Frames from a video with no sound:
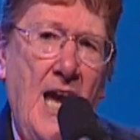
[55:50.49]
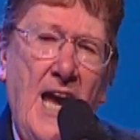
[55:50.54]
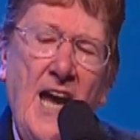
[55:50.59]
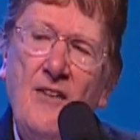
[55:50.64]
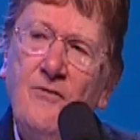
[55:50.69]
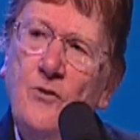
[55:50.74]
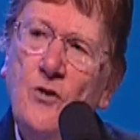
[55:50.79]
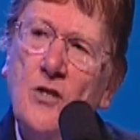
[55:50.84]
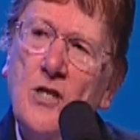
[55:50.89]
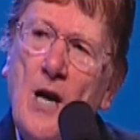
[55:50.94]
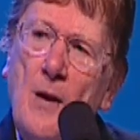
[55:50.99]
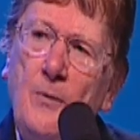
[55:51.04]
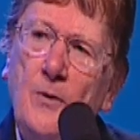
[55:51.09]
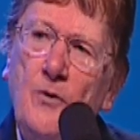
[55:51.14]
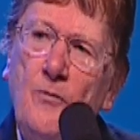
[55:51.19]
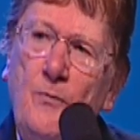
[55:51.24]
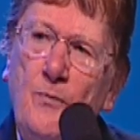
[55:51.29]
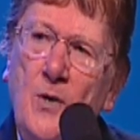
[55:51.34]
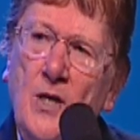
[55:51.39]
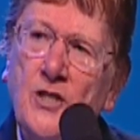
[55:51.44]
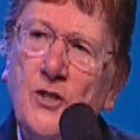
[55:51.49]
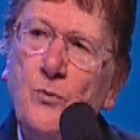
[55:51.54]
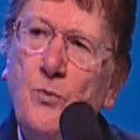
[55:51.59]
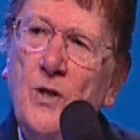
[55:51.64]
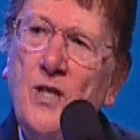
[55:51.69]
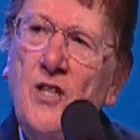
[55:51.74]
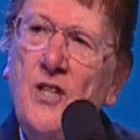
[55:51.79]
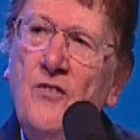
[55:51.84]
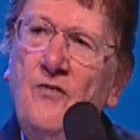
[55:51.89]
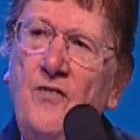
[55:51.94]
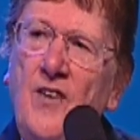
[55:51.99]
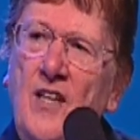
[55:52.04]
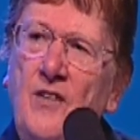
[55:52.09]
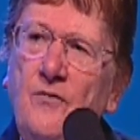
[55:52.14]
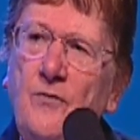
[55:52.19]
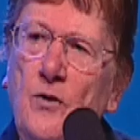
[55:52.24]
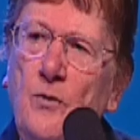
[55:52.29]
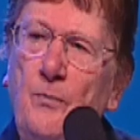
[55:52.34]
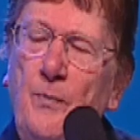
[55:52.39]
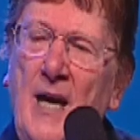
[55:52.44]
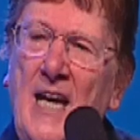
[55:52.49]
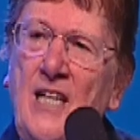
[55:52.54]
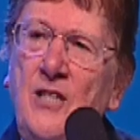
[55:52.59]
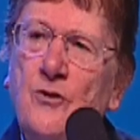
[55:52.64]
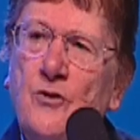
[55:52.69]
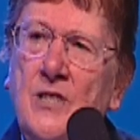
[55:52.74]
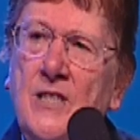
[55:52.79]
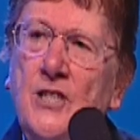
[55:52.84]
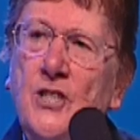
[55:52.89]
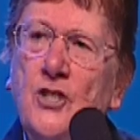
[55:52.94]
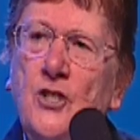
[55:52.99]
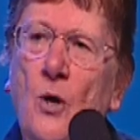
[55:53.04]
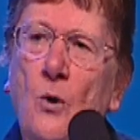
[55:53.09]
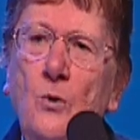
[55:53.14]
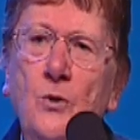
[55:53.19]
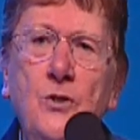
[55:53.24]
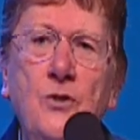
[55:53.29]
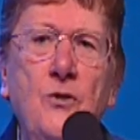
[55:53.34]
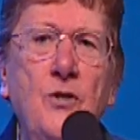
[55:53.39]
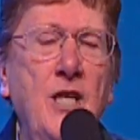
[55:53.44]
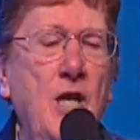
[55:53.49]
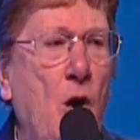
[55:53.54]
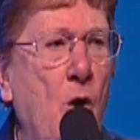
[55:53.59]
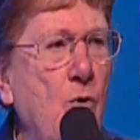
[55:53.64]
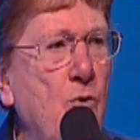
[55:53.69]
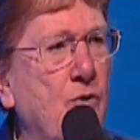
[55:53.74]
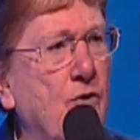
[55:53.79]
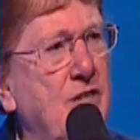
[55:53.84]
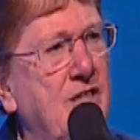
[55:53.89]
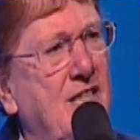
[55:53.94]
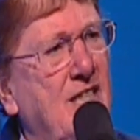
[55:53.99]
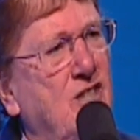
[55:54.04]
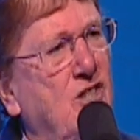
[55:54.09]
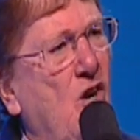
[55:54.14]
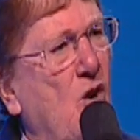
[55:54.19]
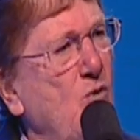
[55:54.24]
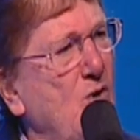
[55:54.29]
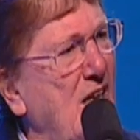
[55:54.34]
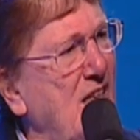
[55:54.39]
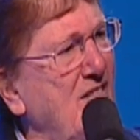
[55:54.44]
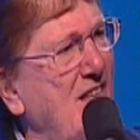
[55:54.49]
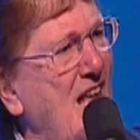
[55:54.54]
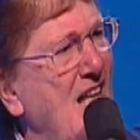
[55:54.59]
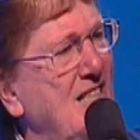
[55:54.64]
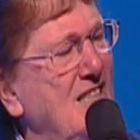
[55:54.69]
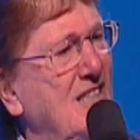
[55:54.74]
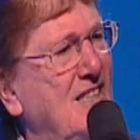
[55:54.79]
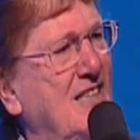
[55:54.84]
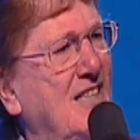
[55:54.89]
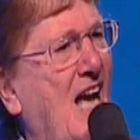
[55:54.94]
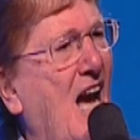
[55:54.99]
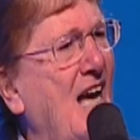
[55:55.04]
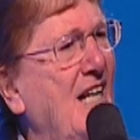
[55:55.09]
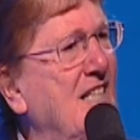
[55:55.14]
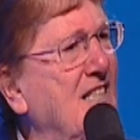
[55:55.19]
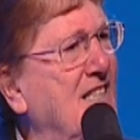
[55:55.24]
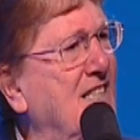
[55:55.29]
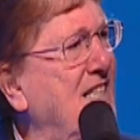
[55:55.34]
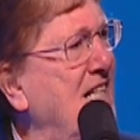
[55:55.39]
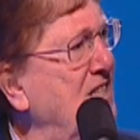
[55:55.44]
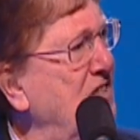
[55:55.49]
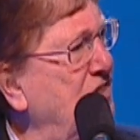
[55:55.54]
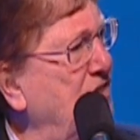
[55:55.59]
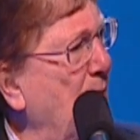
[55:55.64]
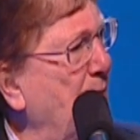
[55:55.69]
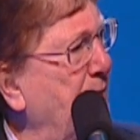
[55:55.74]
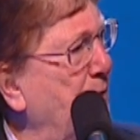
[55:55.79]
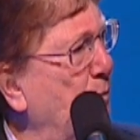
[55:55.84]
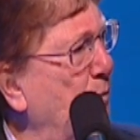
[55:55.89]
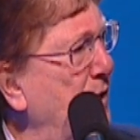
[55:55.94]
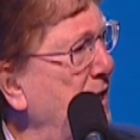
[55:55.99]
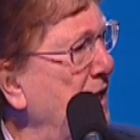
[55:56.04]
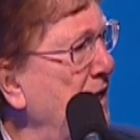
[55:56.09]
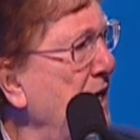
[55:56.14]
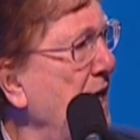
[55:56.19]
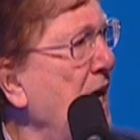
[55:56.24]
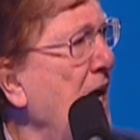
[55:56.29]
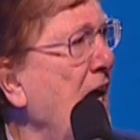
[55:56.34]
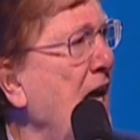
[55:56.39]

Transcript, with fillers: After a couple of months, one of the faithful patrons goes to the owner and says, Go get that guy to sing something, will you?